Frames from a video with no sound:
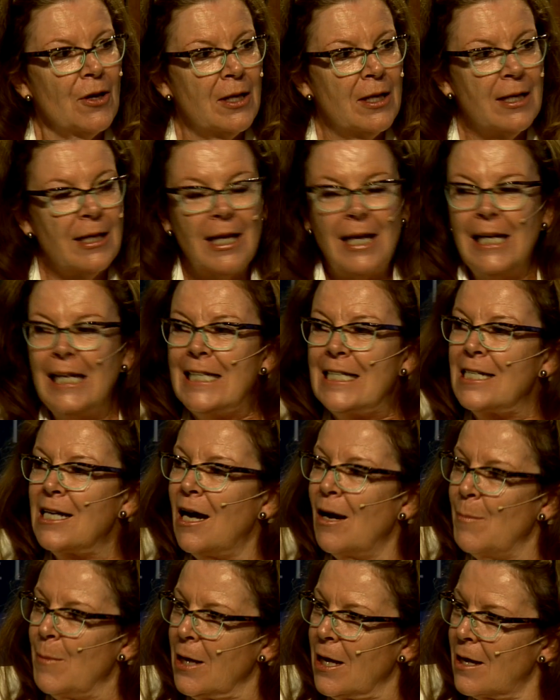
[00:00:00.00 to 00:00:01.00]
Yeah. And it's
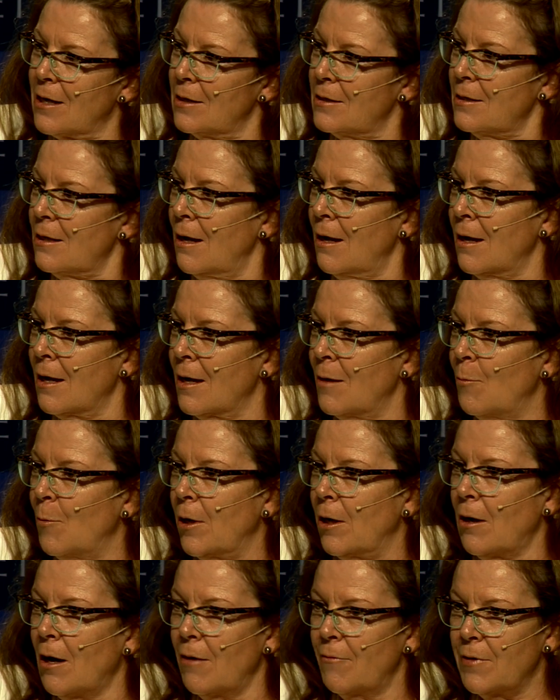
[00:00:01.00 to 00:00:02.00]
coming at a time when
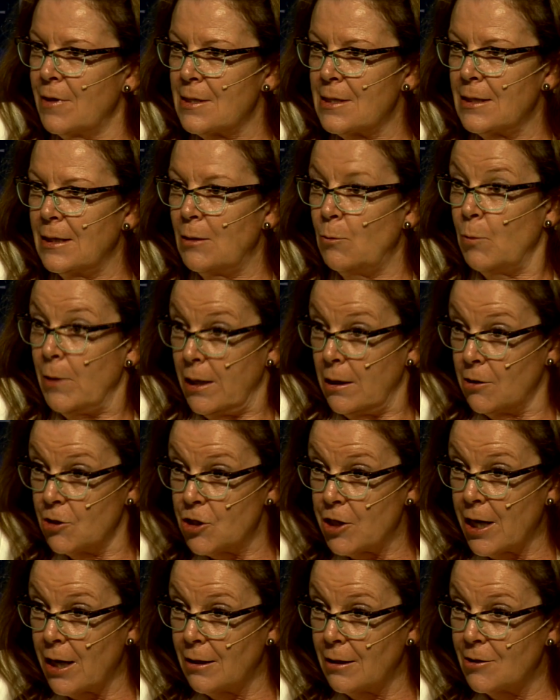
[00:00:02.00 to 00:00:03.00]
obviously we are
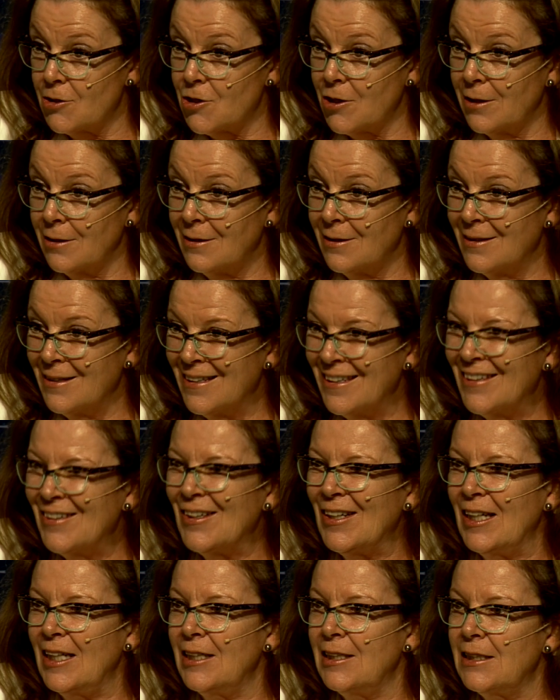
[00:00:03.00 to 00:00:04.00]
challenging,
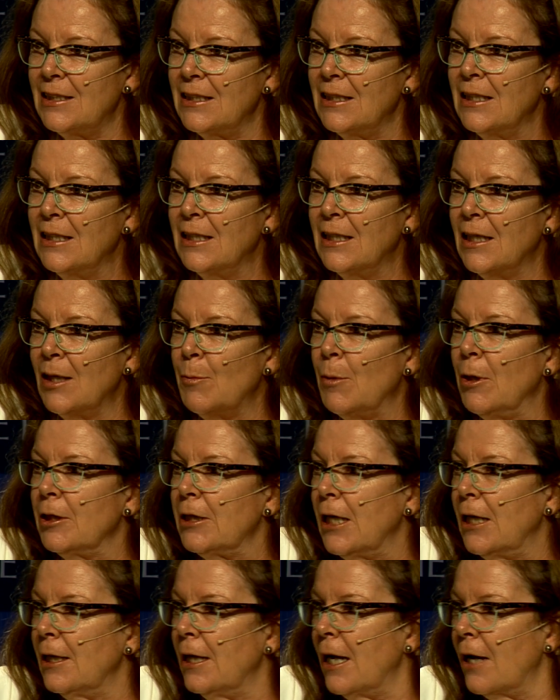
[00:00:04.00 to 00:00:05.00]
right? A
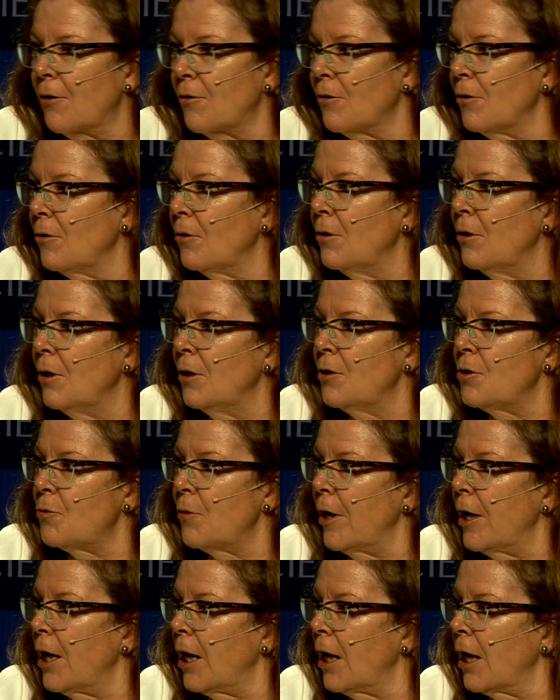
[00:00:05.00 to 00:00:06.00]
multilateral
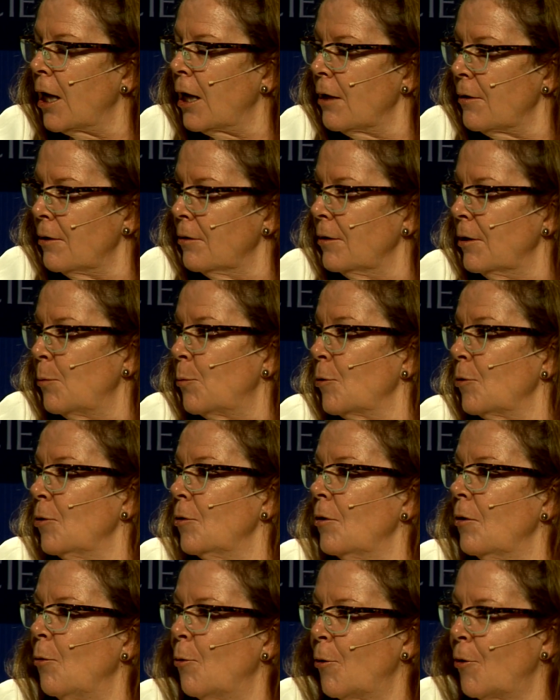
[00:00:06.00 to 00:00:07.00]
trading, the
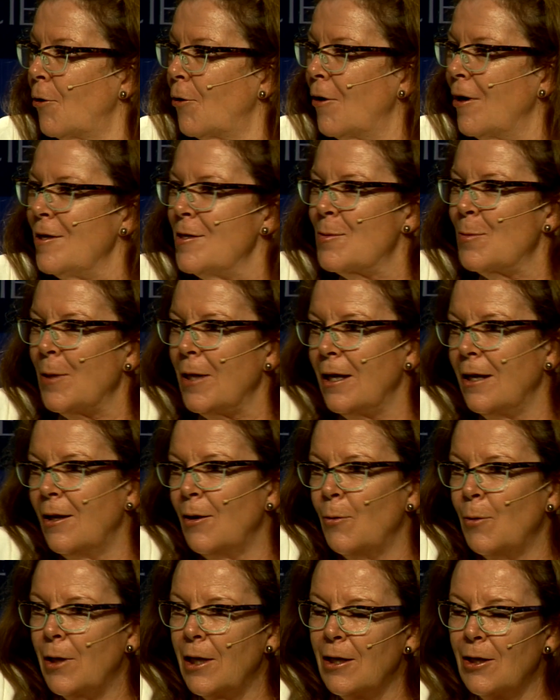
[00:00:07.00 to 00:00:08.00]
liberal order, as we
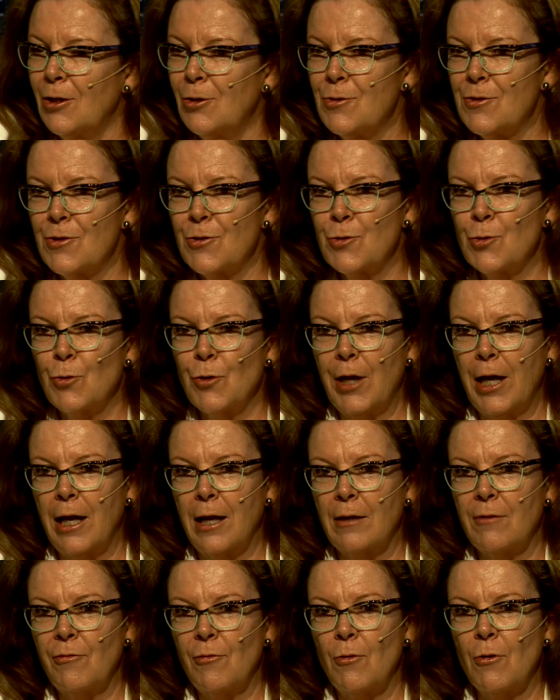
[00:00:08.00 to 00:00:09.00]
use the
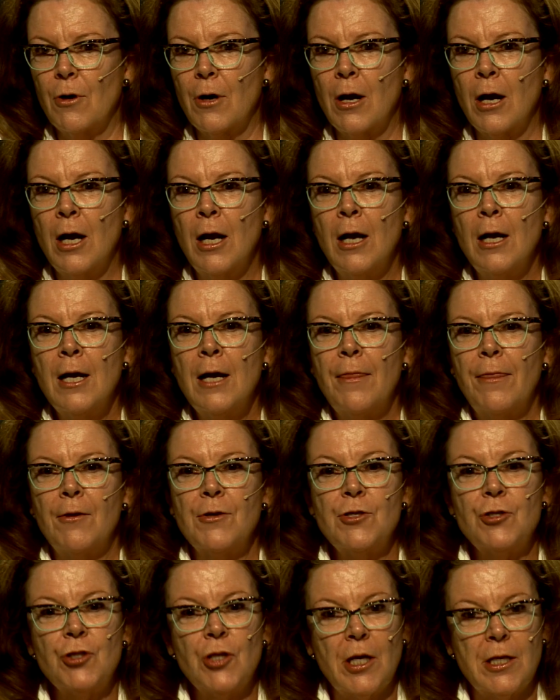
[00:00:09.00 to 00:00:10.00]
shorthand for.
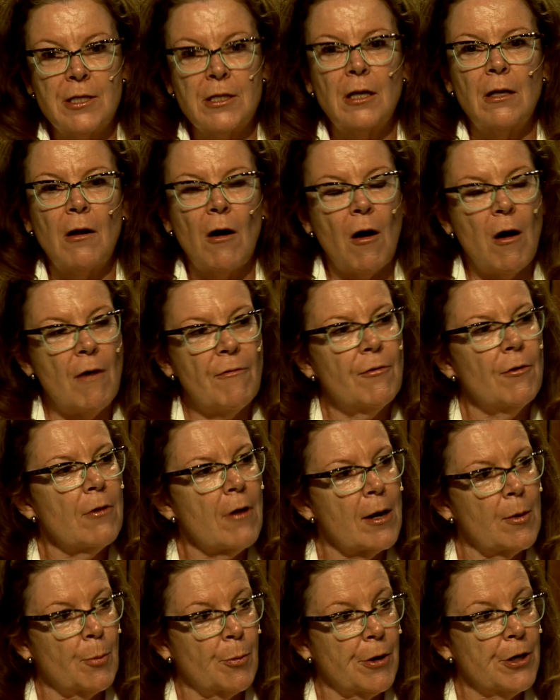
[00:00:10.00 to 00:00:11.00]
There's just an awful
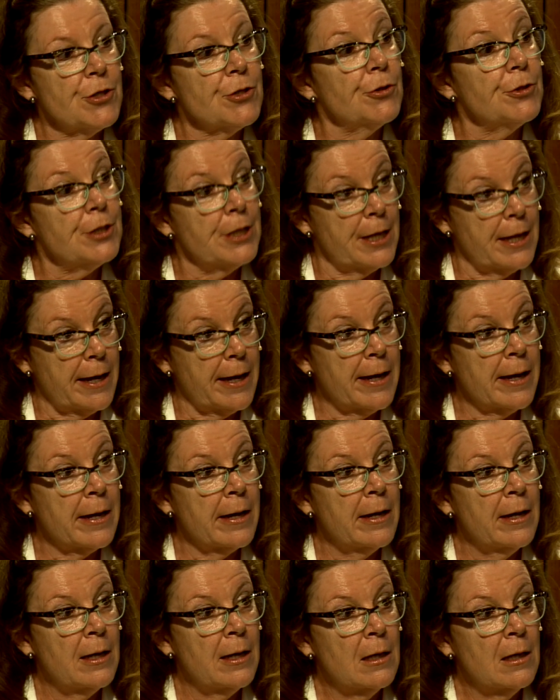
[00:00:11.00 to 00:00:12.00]
lot of pressure today
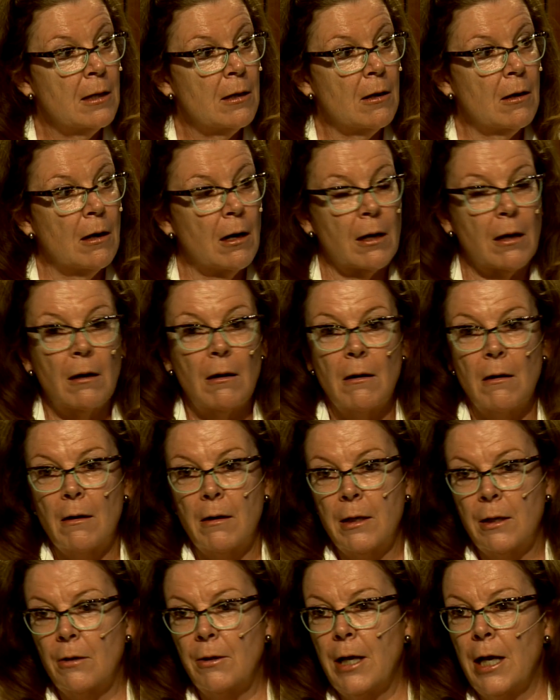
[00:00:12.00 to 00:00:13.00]
on our
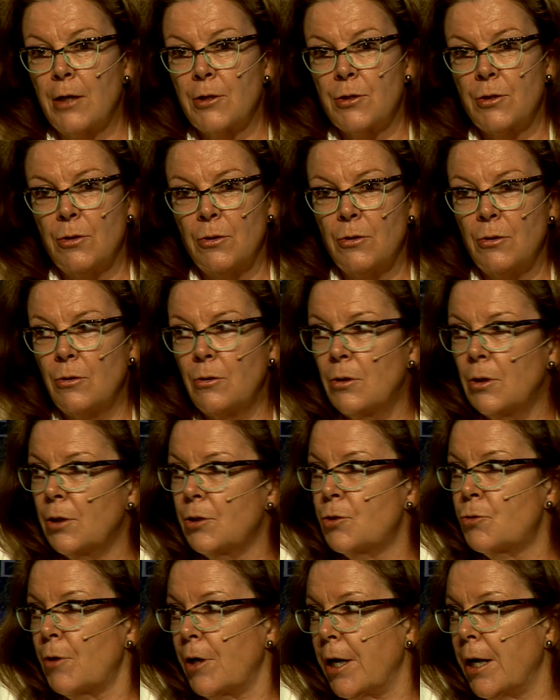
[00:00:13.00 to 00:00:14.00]
international
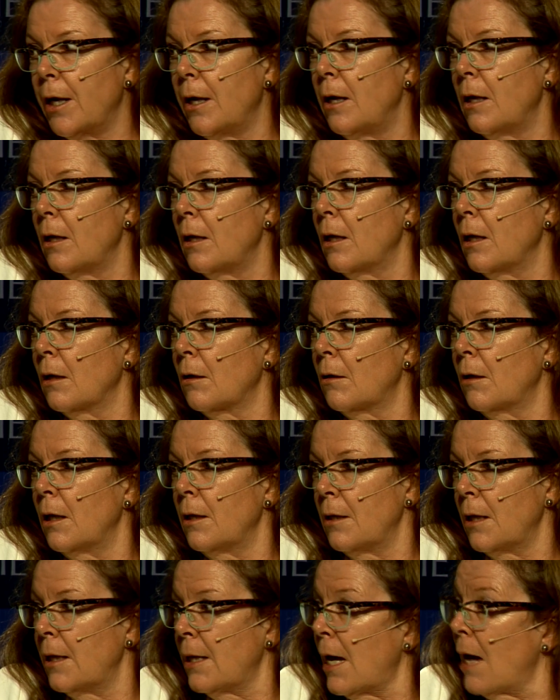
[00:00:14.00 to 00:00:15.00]
trade,
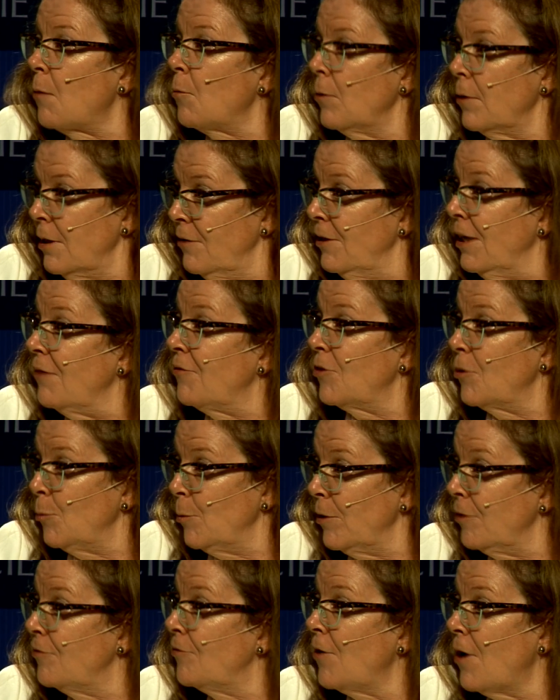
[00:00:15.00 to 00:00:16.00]
and then that will
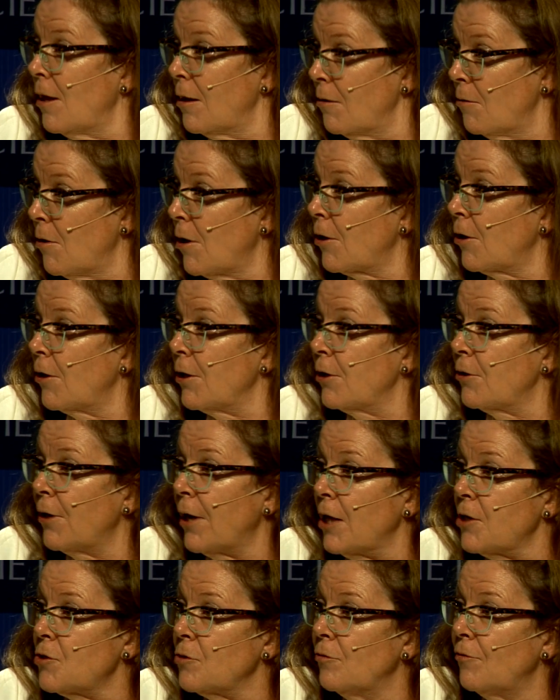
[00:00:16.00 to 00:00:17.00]
inevitably follow on our
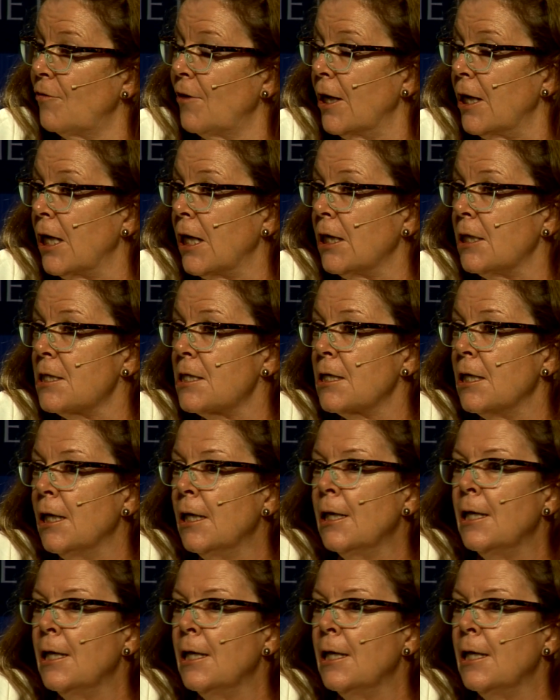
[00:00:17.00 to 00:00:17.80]
international finance.